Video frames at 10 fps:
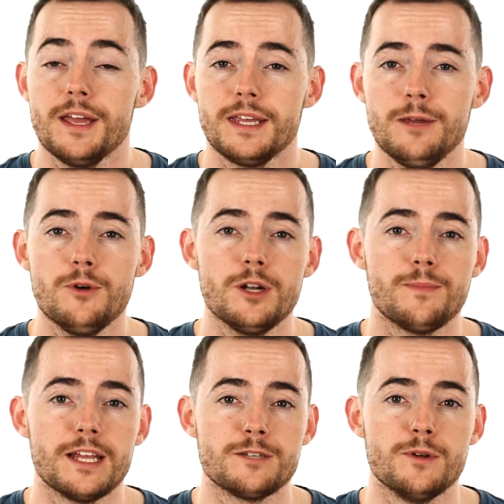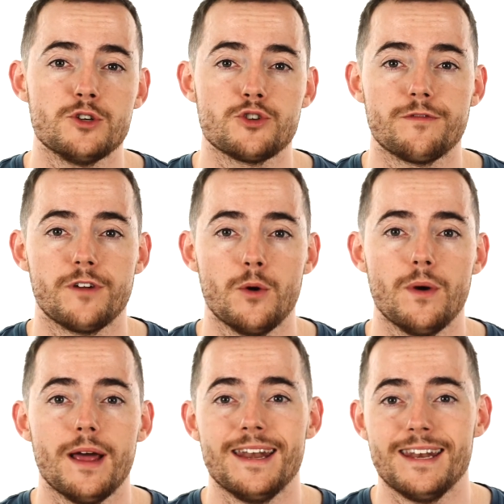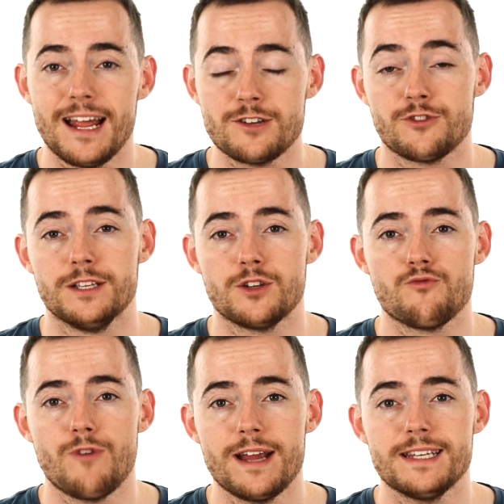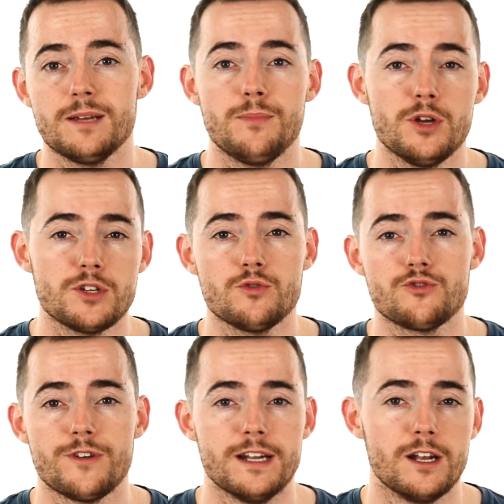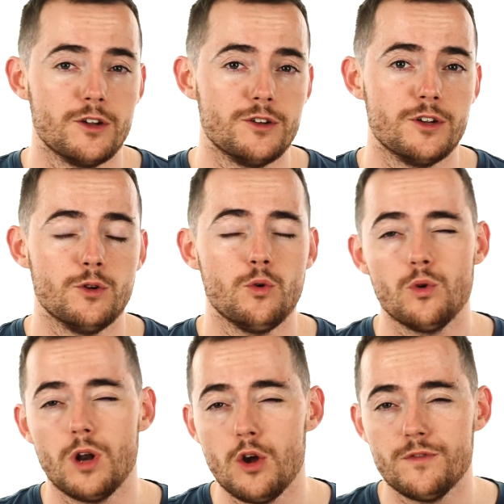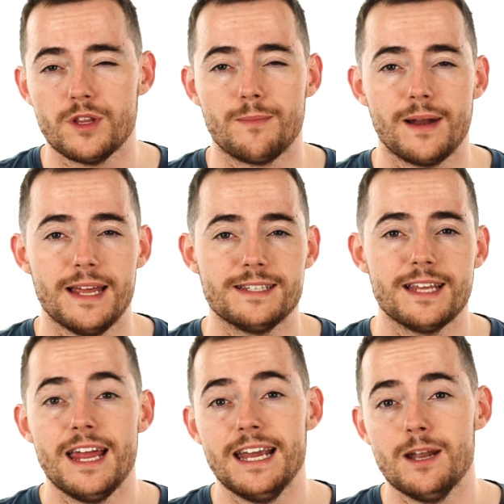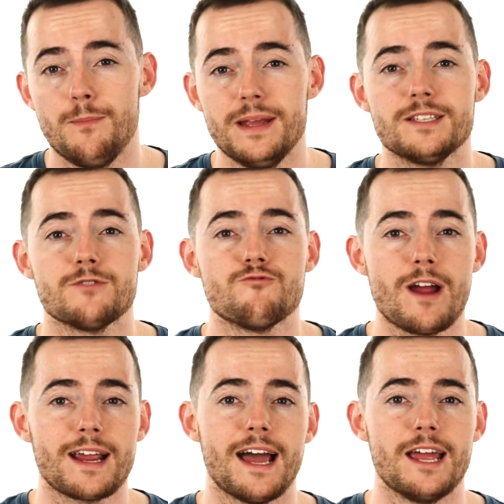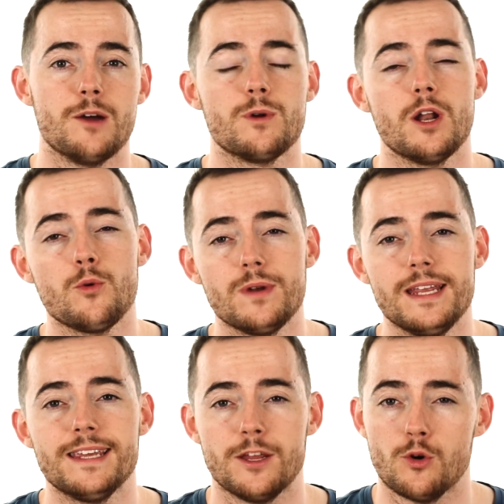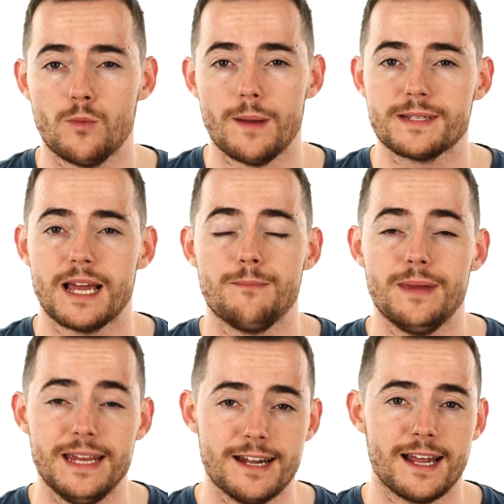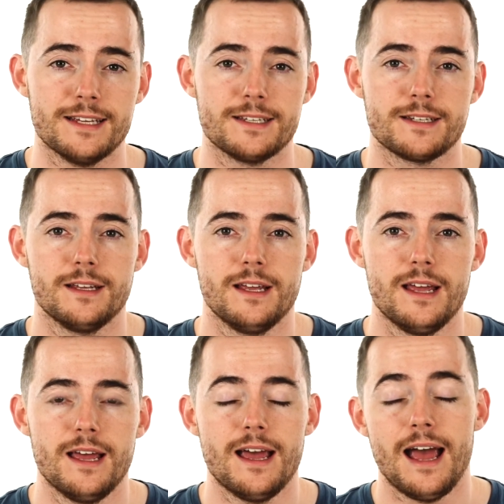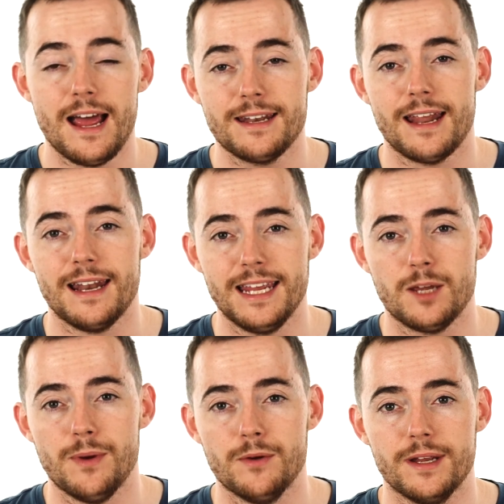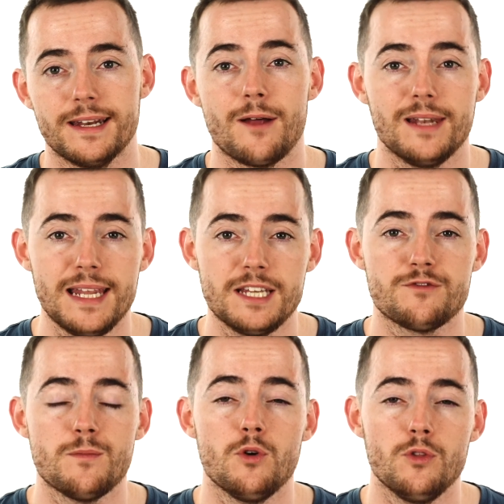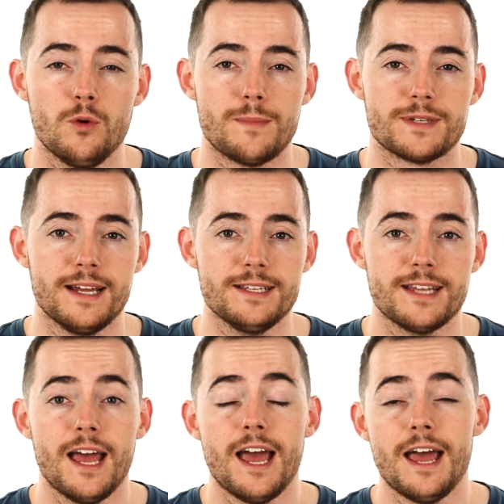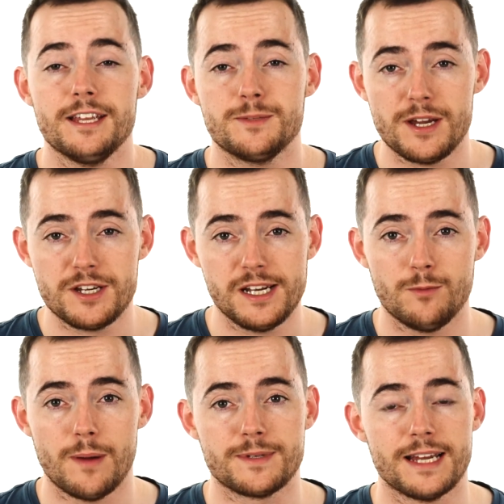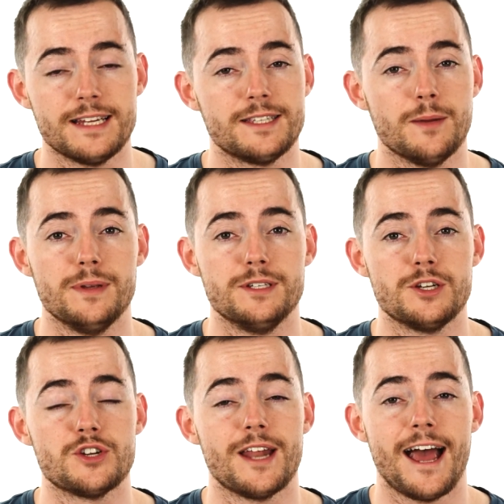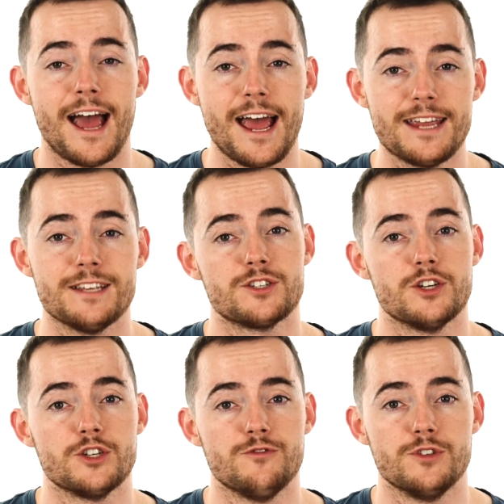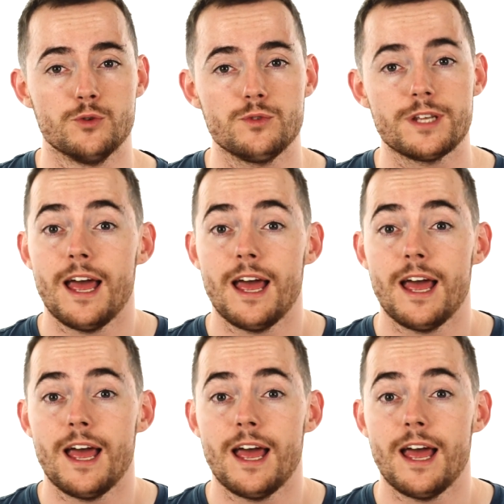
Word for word: Keyword placement should flow naturally, so writing personal trainer London all over the place in a bid to rank higher will only get your website penalized. And link building. Now, links from other websites, especially websites that position high in search results